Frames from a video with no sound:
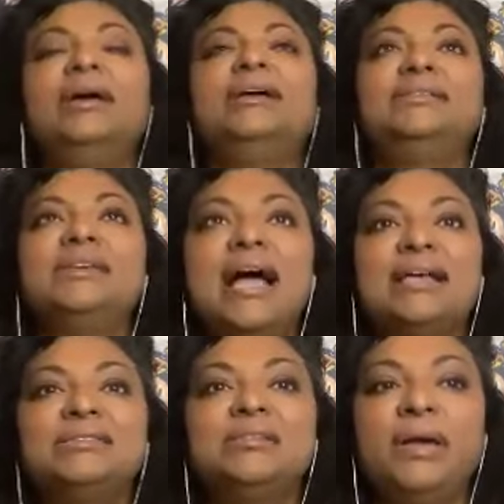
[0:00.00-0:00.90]
had
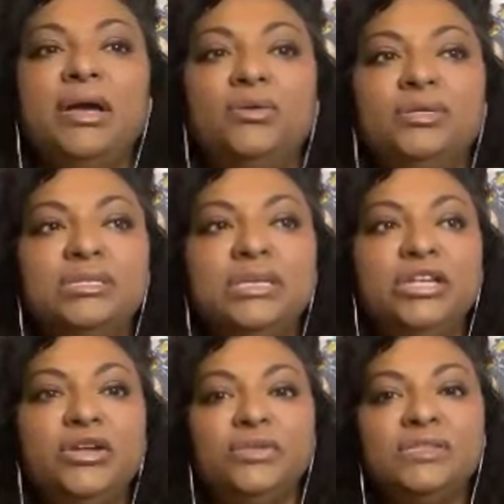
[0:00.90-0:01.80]
asked about, you
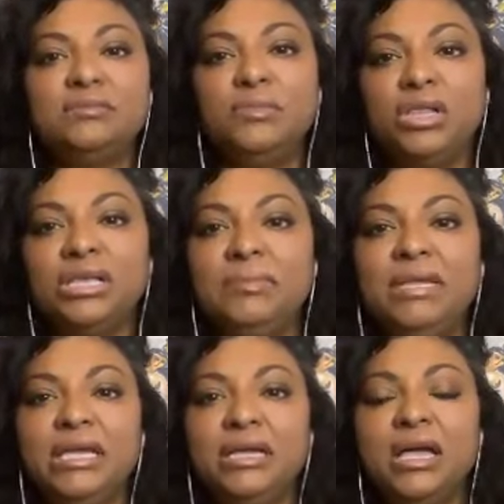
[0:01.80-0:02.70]
know, the symbolic
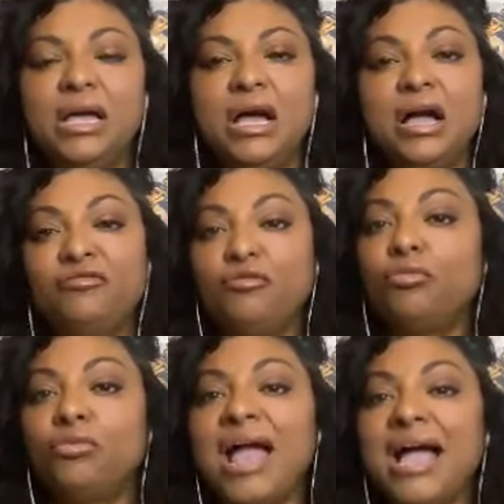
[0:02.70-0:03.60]
meaning of
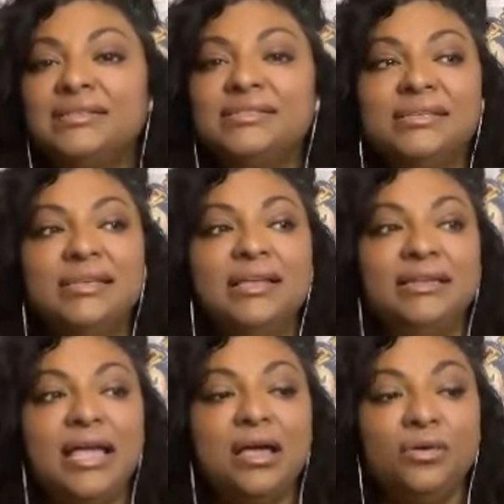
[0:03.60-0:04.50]
rats.
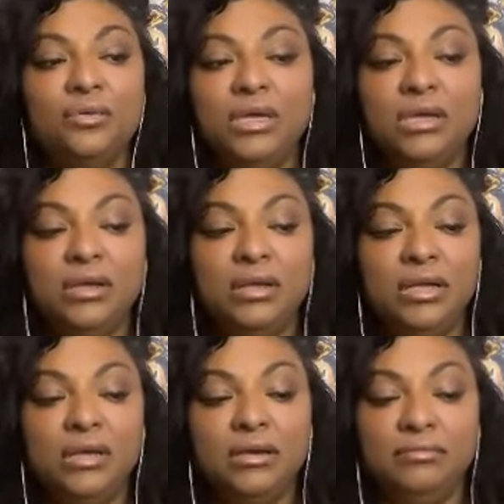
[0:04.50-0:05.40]
Now,
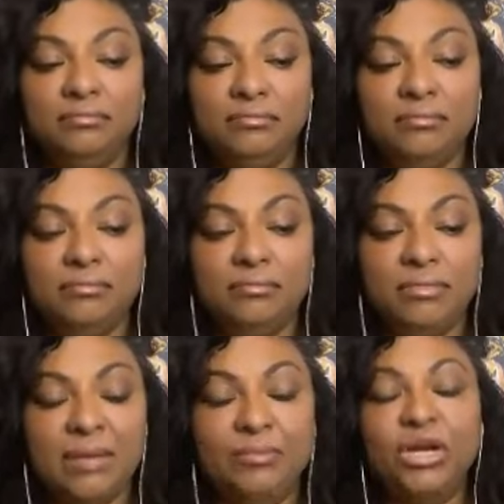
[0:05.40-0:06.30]

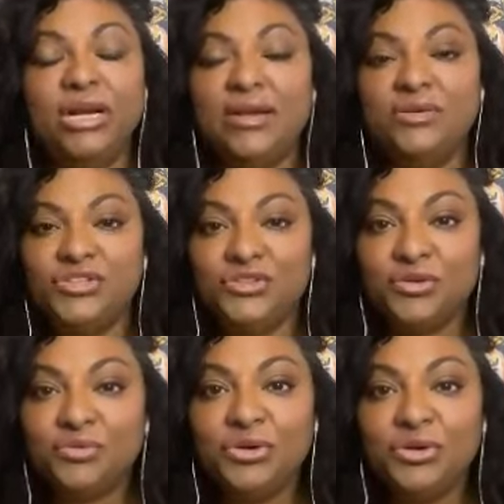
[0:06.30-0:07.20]
I put it out to the
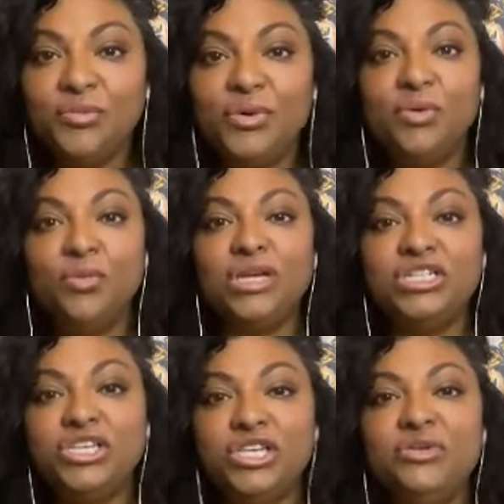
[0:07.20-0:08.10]
group,
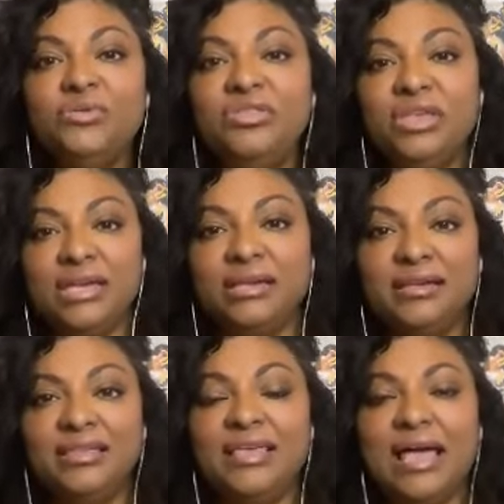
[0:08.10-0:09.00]
what do you think
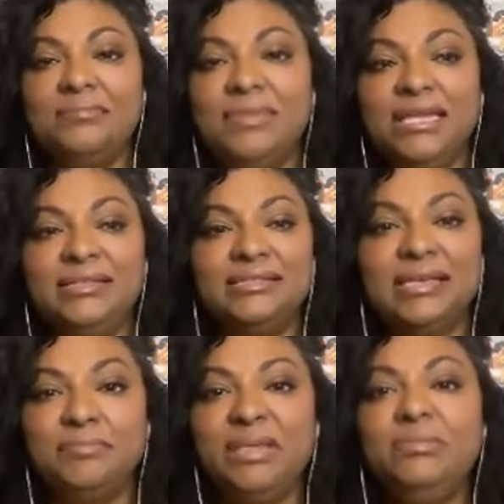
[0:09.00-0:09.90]
that means?
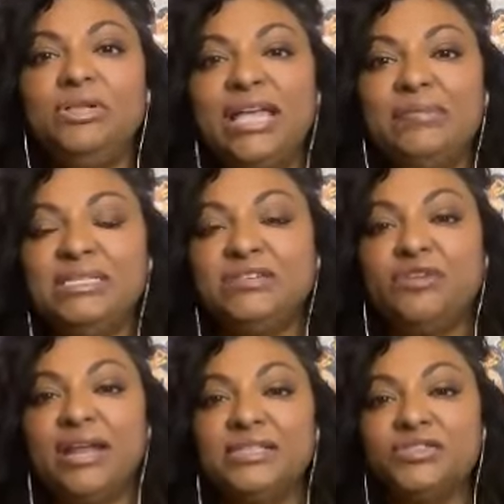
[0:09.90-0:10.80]
And people gave me
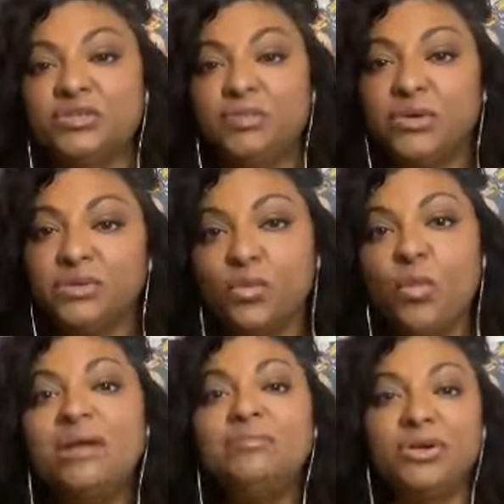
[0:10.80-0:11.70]
different answers, but there was
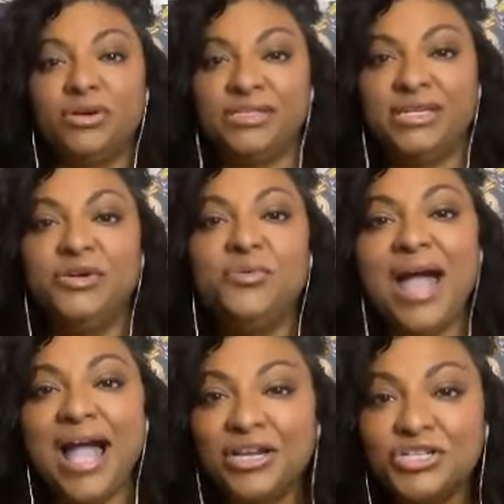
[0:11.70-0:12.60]
one person who
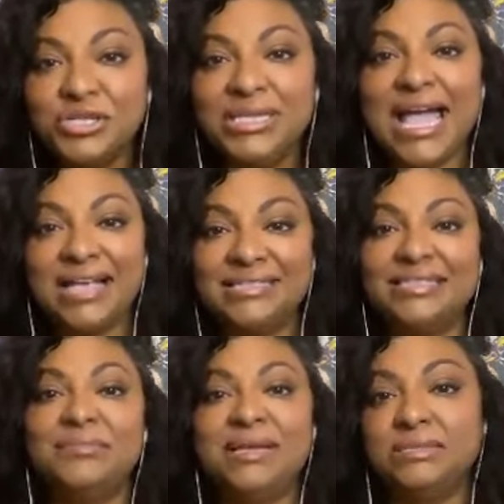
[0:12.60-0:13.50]
actually has
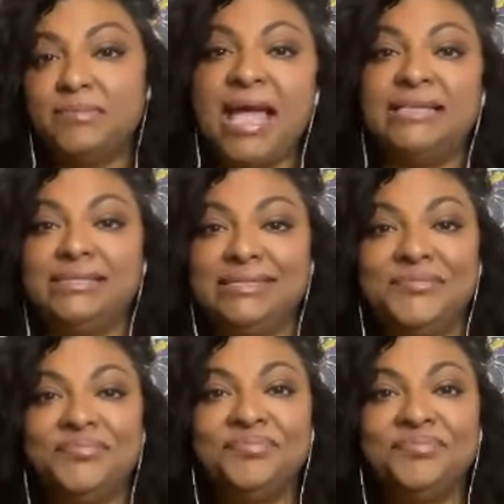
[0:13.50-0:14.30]
them as pets.